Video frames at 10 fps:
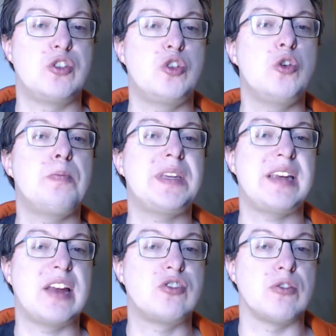two
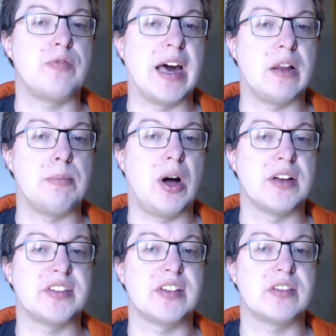potential final
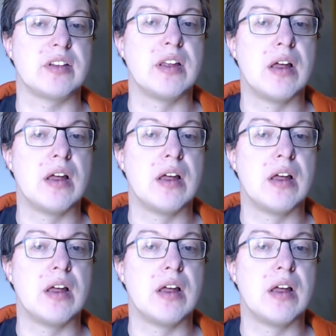bosses.